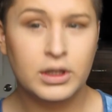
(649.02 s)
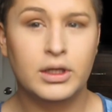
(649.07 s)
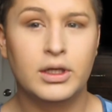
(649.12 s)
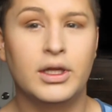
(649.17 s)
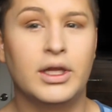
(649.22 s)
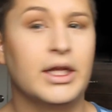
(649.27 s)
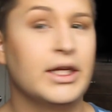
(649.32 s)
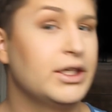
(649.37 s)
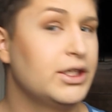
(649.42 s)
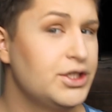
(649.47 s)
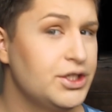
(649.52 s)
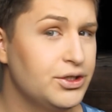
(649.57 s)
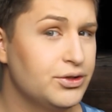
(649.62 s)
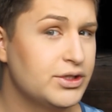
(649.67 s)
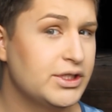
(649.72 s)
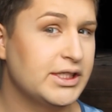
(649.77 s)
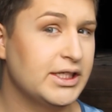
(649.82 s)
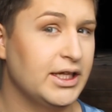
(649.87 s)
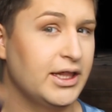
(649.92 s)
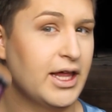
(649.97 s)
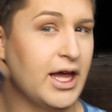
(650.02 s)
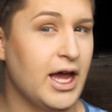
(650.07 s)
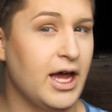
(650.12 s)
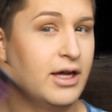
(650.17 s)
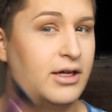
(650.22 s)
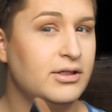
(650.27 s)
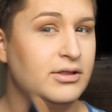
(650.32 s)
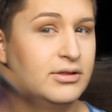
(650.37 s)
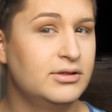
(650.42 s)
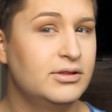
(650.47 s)
Like, do you see that?
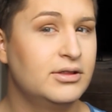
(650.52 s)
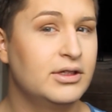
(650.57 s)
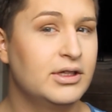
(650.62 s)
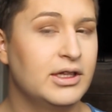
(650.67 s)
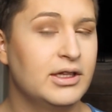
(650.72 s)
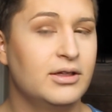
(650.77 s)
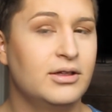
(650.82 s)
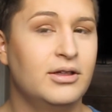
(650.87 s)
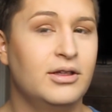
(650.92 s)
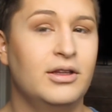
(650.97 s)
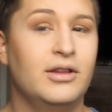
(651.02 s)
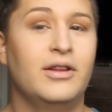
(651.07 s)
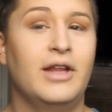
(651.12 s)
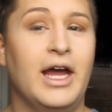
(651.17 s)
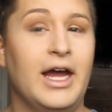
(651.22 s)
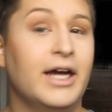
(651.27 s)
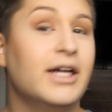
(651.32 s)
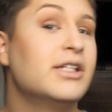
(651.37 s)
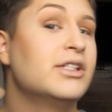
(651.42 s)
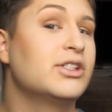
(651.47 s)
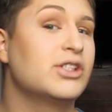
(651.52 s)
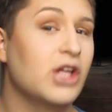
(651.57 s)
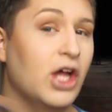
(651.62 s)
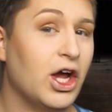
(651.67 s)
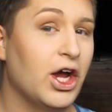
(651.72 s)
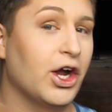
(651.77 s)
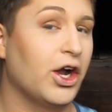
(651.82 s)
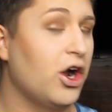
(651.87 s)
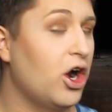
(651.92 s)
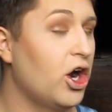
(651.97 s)
That is
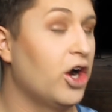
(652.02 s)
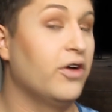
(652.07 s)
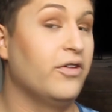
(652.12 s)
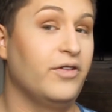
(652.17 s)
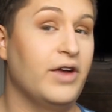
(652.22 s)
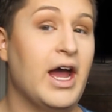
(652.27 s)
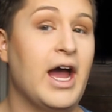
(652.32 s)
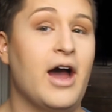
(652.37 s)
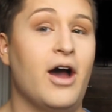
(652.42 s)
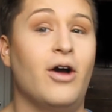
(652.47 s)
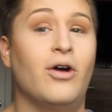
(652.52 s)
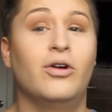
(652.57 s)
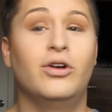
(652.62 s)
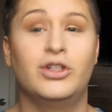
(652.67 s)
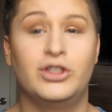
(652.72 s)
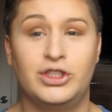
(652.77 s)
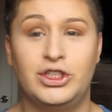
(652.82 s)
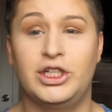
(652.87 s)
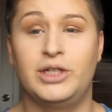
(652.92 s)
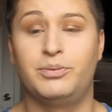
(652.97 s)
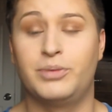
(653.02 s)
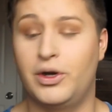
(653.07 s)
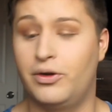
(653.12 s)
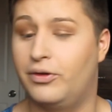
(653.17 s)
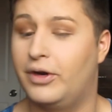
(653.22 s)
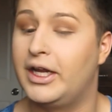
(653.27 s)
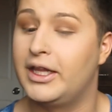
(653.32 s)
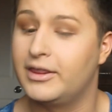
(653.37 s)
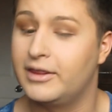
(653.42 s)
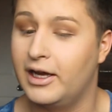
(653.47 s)
a carved out cheekbone
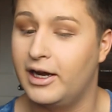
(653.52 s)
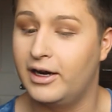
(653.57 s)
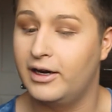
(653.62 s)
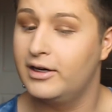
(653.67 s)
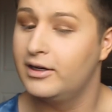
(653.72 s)
right there.